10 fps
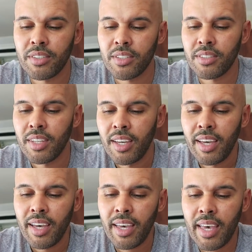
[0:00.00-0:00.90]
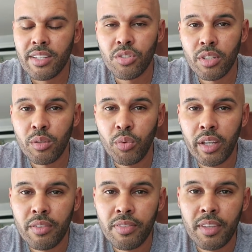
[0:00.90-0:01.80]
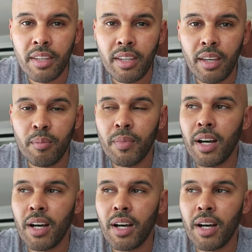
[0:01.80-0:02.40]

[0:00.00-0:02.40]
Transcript: this is excellent way of thinking.